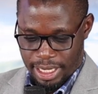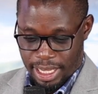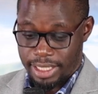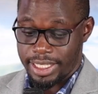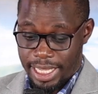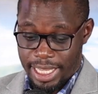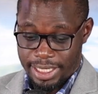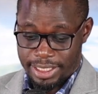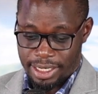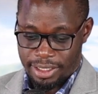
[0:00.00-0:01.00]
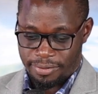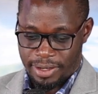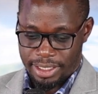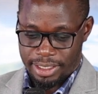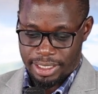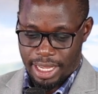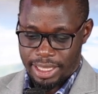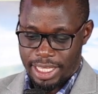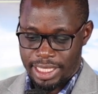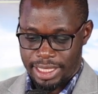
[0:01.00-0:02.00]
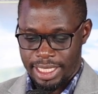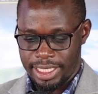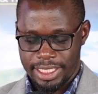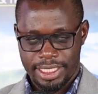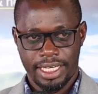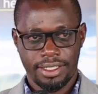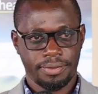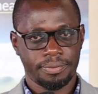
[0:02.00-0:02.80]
the AI Challenge Fund. The other thing is that